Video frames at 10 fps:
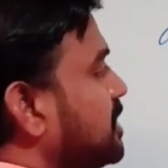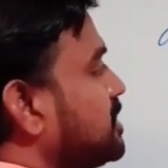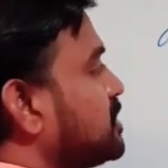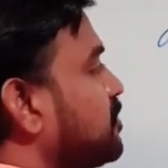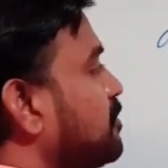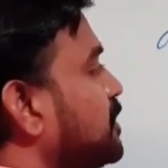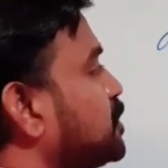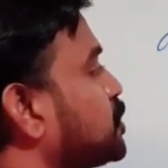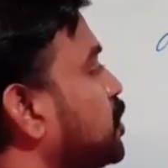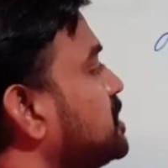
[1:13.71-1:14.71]
It will be
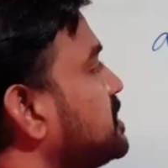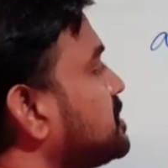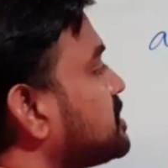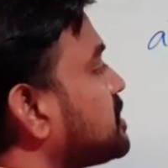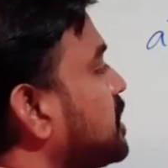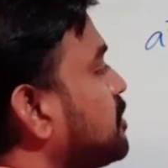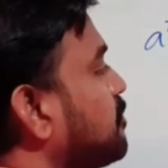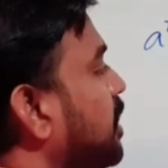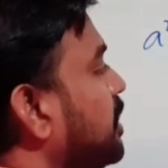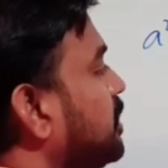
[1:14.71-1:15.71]
23
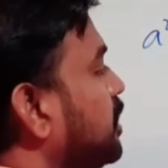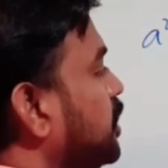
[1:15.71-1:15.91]
by